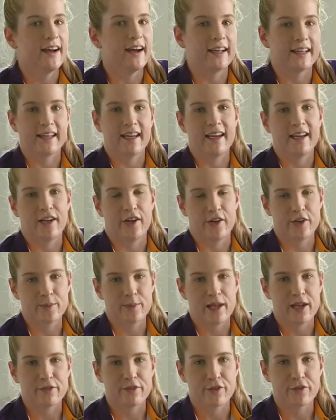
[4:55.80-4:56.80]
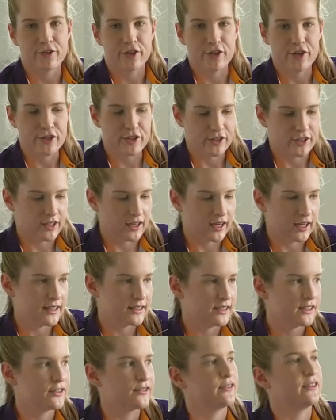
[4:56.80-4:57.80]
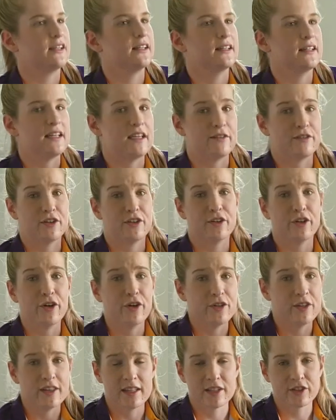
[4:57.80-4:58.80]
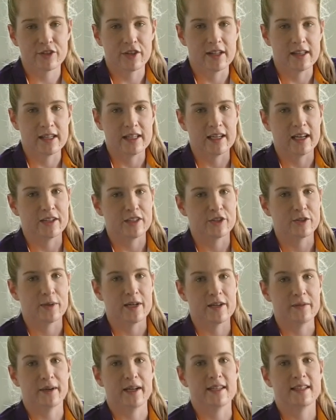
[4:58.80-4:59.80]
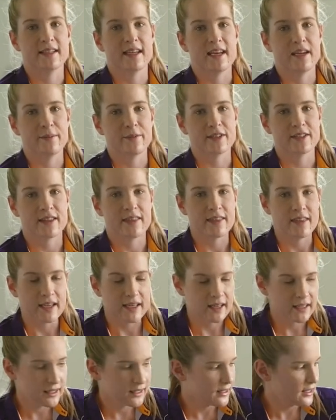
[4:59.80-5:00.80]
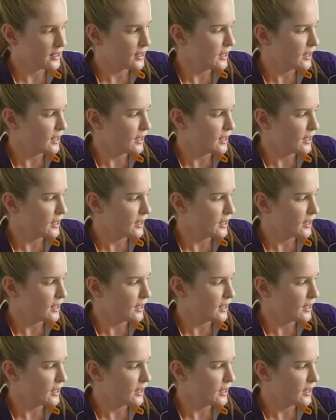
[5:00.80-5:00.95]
Again, I was playing for Fusion. I didn't really even know that the Australian under 21 team was a thing.